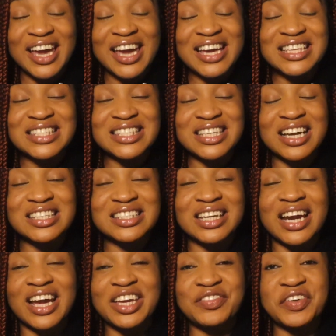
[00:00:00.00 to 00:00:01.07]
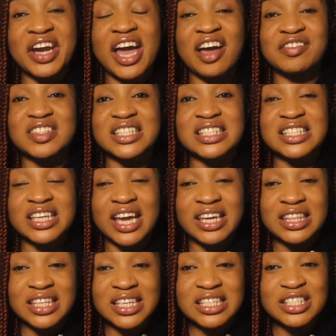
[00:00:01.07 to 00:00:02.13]
It sucks that I even have to say
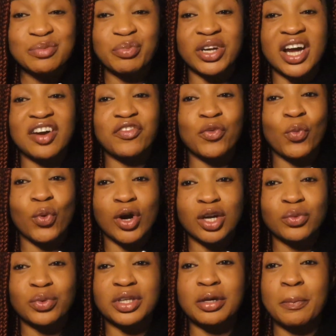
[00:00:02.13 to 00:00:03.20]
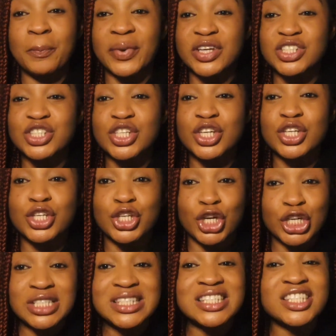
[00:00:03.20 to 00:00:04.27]
this, but I've worked with a bunch of
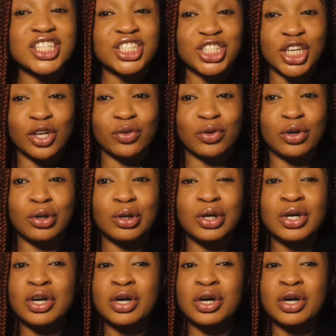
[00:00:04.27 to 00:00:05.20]
nurses in general,